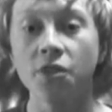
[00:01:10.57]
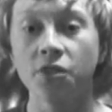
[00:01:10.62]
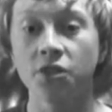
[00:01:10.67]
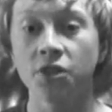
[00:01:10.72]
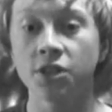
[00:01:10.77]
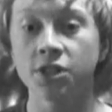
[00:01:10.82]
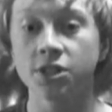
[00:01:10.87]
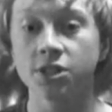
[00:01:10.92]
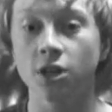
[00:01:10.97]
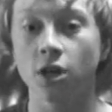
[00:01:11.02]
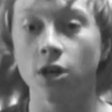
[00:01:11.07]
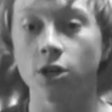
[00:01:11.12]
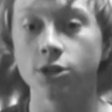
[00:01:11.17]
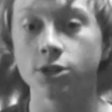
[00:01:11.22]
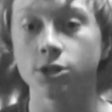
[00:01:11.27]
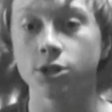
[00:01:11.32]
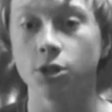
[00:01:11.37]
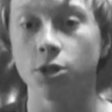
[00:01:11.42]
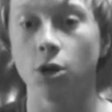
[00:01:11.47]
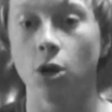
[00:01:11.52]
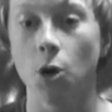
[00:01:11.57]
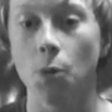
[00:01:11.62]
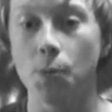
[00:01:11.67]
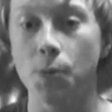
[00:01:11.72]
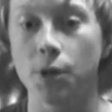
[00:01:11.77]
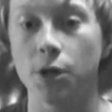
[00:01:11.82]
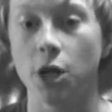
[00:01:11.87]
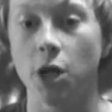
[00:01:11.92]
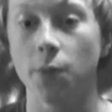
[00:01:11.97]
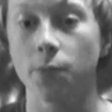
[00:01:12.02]
This also
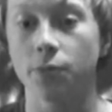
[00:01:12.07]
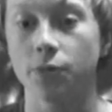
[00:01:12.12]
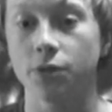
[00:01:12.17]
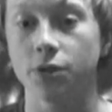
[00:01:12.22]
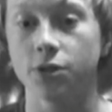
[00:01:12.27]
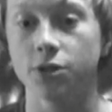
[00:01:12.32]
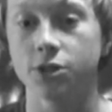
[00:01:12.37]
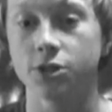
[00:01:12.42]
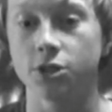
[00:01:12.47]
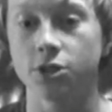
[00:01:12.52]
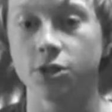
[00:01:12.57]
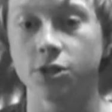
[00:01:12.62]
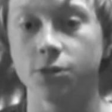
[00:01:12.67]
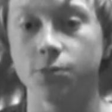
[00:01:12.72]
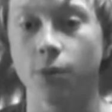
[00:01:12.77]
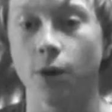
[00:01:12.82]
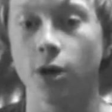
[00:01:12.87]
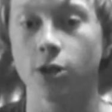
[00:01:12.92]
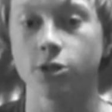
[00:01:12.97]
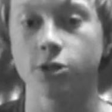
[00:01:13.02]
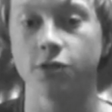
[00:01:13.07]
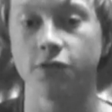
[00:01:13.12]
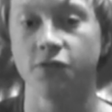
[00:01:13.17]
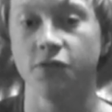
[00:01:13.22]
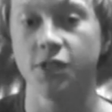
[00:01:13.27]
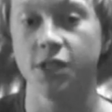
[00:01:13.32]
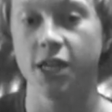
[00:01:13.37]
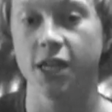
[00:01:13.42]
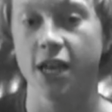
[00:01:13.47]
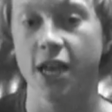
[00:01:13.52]
opened up certain parts of
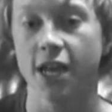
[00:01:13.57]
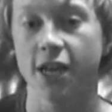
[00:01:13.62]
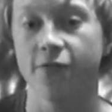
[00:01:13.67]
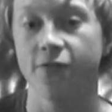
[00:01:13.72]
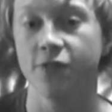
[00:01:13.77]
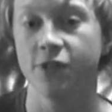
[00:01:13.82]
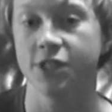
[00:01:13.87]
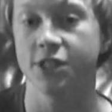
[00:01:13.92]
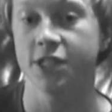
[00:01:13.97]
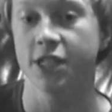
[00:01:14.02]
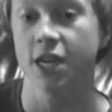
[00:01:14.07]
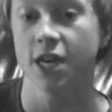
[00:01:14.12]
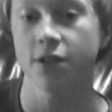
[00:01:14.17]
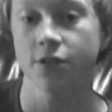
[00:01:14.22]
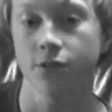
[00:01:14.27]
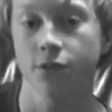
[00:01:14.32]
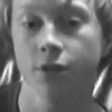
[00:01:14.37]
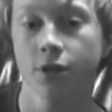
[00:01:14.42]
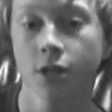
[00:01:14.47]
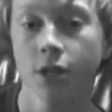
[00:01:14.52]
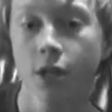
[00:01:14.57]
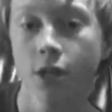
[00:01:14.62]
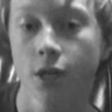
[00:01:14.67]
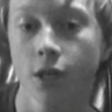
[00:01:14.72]
DNA fit together.